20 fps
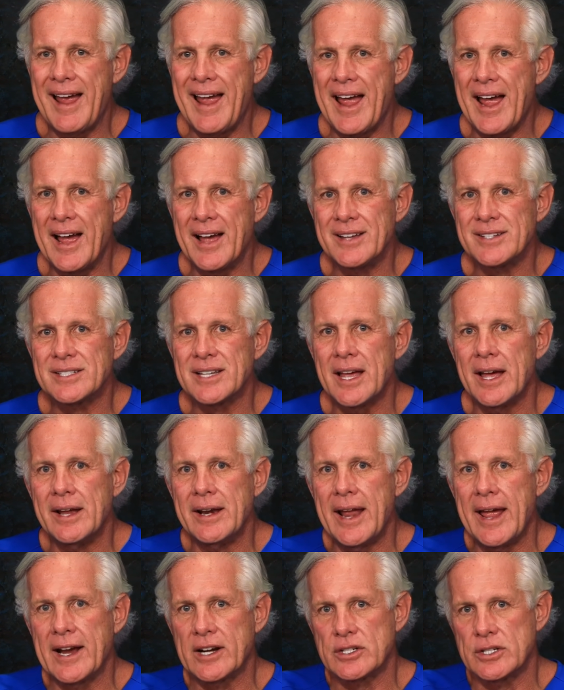as
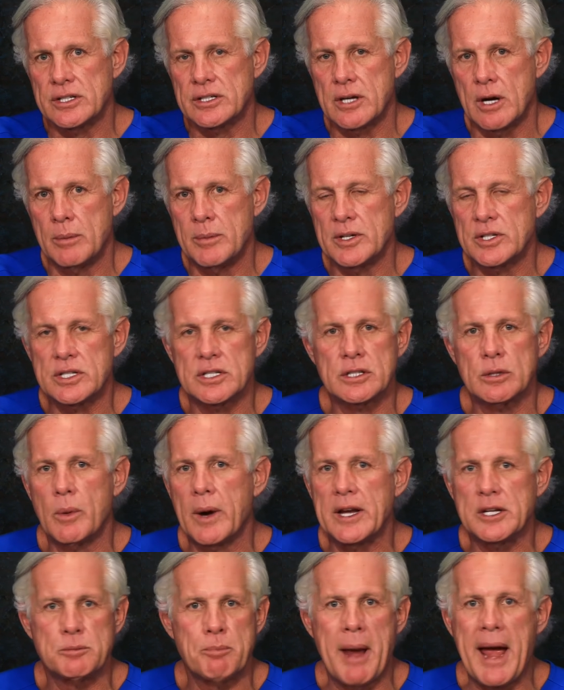an exosome. It's just the
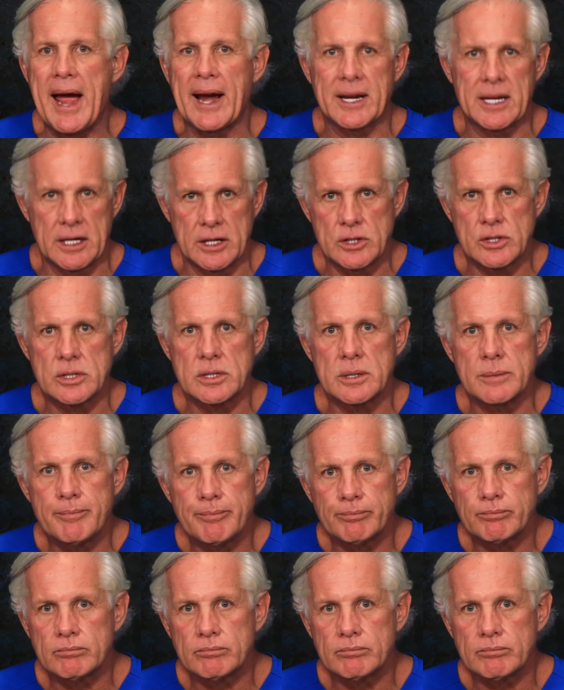way it's packaged.